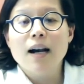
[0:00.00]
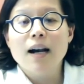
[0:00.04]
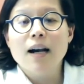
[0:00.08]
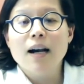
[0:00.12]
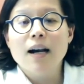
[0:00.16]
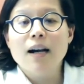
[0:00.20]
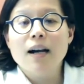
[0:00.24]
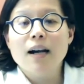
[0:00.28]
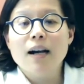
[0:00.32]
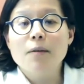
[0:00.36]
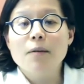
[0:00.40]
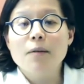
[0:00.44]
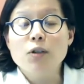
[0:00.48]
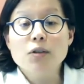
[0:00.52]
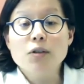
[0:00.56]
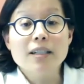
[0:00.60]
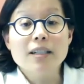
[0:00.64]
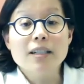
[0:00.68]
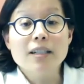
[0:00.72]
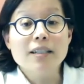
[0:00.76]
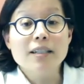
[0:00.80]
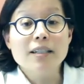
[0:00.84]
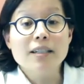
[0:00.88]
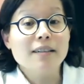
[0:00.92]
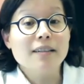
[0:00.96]
Um, you
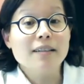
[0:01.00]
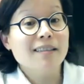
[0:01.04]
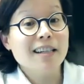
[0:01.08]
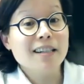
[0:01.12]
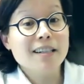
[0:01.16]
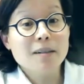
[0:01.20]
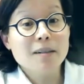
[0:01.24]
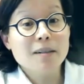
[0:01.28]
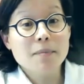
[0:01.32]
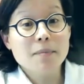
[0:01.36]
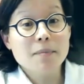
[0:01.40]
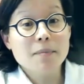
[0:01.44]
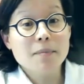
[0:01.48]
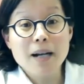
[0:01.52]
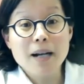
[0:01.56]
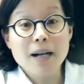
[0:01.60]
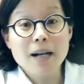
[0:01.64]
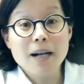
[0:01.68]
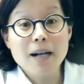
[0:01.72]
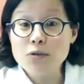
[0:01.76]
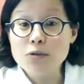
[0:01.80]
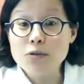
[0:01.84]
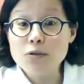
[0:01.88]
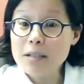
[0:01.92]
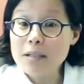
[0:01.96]
can think about
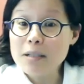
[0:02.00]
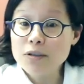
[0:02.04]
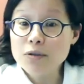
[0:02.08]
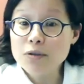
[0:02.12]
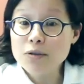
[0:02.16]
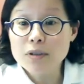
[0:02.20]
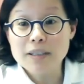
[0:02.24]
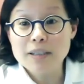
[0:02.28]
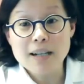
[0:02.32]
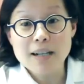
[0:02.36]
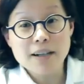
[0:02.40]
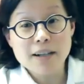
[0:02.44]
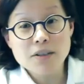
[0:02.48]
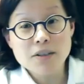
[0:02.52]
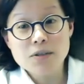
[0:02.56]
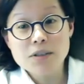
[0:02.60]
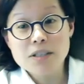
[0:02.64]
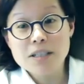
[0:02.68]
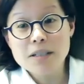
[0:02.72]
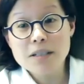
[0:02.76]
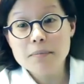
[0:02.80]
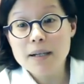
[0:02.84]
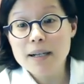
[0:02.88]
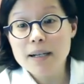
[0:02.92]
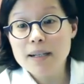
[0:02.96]
using mesh or not
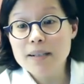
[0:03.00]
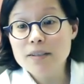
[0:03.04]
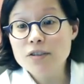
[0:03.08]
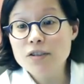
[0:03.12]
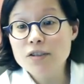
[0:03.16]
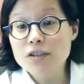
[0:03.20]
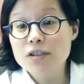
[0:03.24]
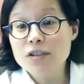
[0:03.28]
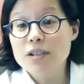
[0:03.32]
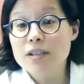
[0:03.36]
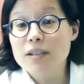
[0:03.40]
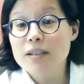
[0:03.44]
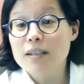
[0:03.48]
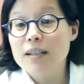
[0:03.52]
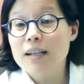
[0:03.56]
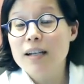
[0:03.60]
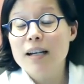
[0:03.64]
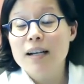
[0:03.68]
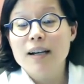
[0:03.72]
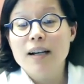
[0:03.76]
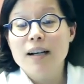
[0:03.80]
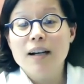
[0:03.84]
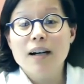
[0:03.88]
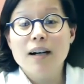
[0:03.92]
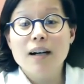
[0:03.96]
using mesh.
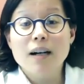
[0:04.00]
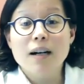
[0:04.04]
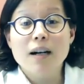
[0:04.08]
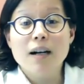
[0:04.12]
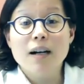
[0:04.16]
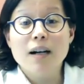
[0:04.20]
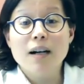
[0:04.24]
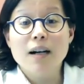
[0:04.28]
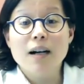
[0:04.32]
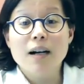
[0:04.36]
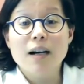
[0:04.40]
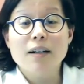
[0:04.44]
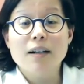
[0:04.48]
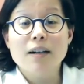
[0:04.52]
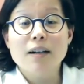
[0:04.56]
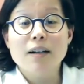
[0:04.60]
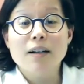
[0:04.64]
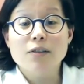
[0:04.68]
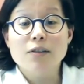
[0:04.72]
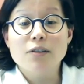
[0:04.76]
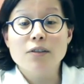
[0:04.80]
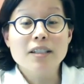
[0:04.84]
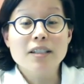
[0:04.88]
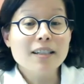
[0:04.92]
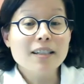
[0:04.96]
Uh, you
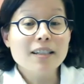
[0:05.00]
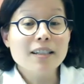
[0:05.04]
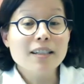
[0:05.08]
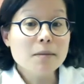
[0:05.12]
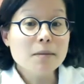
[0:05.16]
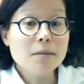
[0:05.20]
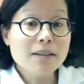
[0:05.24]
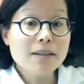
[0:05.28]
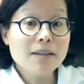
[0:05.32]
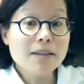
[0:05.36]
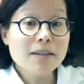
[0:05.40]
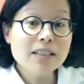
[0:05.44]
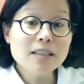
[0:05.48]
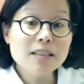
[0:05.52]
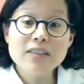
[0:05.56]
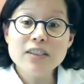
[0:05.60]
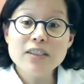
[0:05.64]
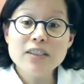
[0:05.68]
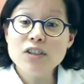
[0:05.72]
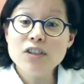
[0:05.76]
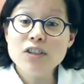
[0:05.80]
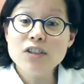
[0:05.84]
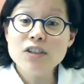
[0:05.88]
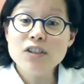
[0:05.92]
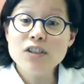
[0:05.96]
can think about leaving the
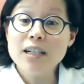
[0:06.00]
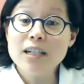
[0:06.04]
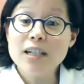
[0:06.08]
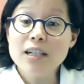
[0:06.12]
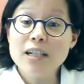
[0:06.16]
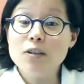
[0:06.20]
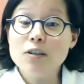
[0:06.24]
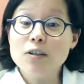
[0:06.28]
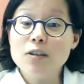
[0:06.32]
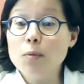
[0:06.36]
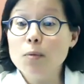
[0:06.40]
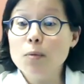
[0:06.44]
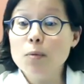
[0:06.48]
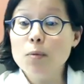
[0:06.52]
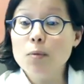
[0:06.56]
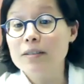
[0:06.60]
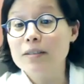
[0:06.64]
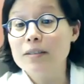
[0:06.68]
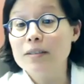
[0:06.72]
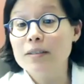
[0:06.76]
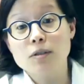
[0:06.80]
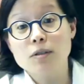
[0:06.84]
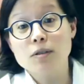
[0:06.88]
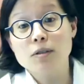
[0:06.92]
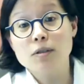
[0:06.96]
vagina open or
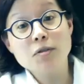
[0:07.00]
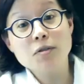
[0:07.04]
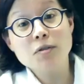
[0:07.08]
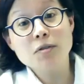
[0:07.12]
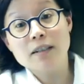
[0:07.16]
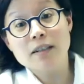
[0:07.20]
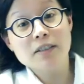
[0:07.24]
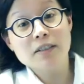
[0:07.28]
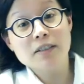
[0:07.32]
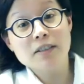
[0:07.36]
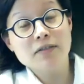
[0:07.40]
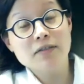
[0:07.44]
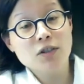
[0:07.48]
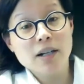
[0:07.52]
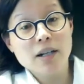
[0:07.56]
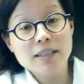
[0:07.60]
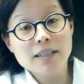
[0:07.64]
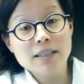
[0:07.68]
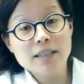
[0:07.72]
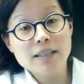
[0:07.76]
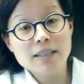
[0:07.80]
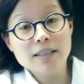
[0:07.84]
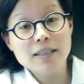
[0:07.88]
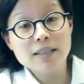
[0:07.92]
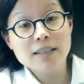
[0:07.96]
closing off the
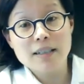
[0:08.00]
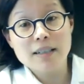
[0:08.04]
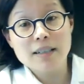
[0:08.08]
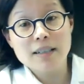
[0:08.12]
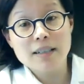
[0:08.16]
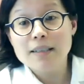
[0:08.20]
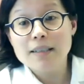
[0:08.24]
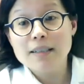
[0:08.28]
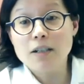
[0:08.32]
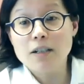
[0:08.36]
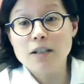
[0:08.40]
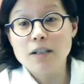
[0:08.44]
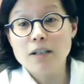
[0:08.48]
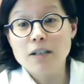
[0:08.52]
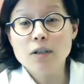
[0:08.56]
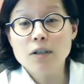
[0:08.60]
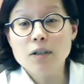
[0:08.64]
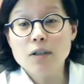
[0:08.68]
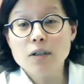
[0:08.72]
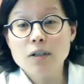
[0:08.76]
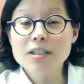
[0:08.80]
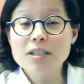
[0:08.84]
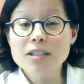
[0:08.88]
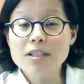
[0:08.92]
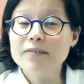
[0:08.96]
vagina. Now, closing
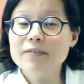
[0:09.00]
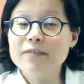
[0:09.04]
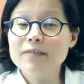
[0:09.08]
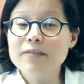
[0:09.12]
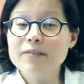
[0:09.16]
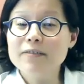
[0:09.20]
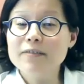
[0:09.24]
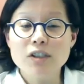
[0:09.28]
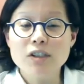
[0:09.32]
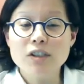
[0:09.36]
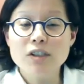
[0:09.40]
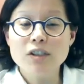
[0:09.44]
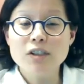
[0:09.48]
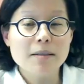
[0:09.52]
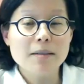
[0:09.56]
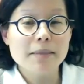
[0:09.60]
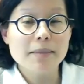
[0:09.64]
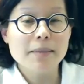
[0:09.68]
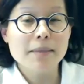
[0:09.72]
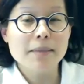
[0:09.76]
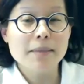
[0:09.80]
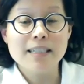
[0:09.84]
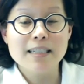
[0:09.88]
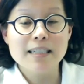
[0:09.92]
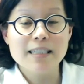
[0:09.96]
off the vagina may
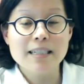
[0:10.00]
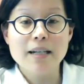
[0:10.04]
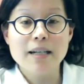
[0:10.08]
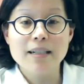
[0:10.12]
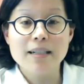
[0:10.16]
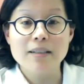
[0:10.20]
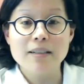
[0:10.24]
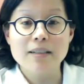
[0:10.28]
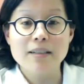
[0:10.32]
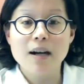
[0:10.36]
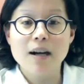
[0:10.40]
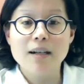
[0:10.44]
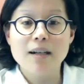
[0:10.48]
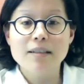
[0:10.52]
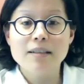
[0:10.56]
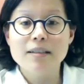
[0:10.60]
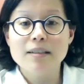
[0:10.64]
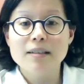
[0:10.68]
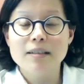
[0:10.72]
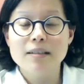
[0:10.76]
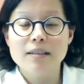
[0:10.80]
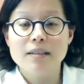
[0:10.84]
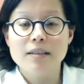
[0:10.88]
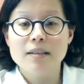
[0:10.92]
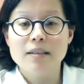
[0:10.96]
seem like an odd
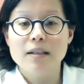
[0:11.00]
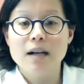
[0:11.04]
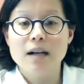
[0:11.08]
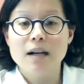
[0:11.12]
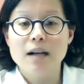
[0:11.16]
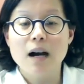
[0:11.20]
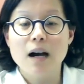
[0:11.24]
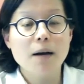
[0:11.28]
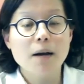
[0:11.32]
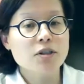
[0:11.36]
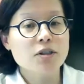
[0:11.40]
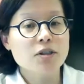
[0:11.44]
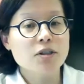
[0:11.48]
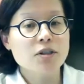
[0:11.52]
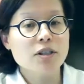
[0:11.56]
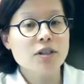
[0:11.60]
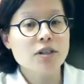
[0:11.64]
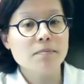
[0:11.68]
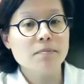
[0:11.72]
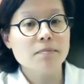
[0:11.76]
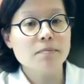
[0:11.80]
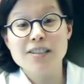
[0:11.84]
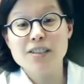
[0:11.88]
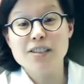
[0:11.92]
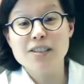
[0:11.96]
option,
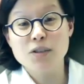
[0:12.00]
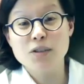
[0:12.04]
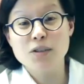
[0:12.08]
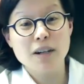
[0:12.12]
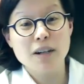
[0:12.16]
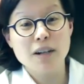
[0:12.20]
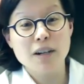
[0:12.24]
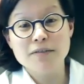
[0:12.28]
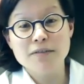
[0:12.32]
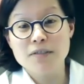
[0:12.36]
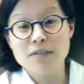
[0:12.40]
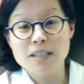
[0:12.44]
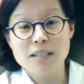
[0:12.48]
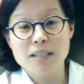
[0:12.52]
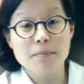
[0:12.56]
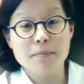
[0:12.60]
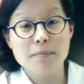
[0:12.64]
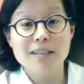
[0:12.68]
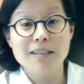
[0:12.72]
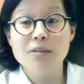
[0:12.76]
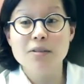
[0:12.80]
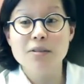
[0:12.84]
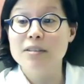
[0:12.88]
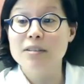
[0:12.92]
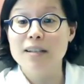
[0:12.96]
but it's great for
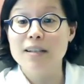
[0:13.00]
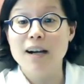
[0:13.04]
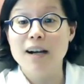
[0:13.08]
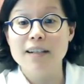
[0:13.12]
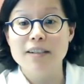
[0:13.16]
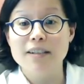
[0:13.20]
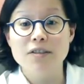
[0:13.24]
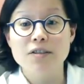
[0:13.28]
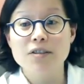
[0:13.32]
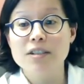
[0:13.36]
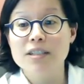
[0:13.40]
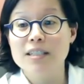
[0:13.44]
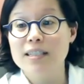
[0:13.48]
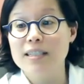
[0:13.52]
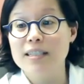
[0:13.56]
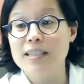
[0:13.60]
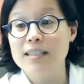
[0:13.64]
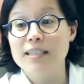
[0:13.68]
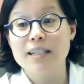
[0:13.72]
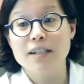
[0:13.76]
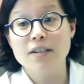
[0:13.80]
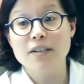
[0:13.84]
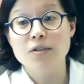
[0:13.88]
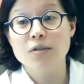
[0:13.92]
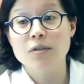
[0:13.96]
somebody who's not interested
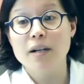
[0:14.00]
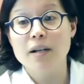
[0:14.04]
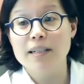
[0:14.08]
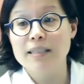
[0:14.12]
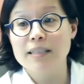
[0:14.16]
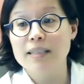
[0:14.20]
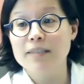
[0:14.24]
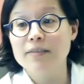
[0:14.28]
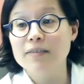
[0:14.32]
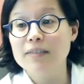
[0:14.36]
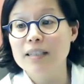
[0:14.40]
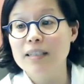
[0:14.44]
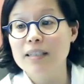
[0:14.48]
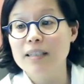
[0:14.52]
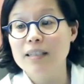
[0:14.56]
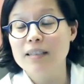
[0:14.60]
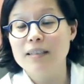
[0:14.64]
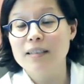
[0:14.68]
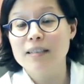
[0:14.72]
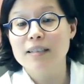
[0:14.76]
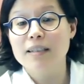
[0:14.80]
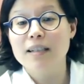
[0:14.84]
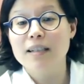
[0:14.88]
in sexual activity.